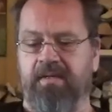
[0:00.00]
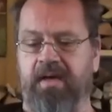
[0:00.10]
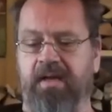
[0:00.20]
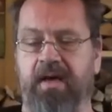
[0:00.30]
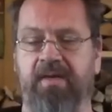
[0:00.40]

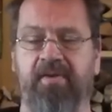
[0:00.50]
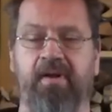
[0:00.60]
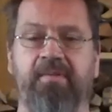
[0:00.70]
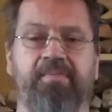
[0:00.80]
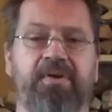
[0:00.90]
And I have
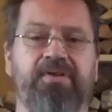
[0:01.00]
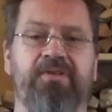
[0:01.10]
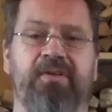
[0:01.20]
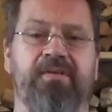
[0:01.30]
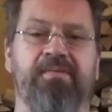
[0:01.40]
another
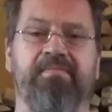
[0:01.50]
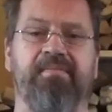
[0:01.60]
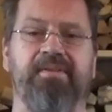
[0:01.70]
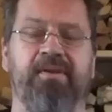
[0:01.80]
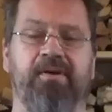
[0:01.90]
picture,
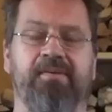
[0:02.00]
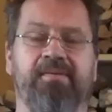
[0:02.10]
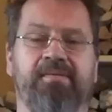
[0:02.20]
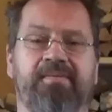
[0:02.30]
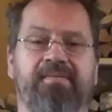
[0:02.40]
you know,
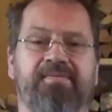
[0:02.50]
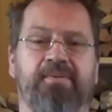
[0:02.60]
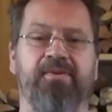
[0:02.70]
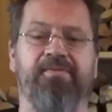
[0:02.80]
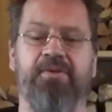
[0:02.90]

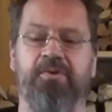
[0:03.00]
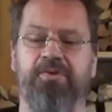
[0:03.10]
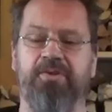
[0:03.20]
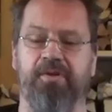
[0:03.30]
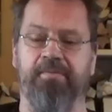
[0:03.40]
for the
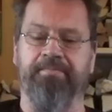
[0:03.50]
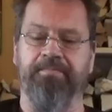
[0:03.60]
future.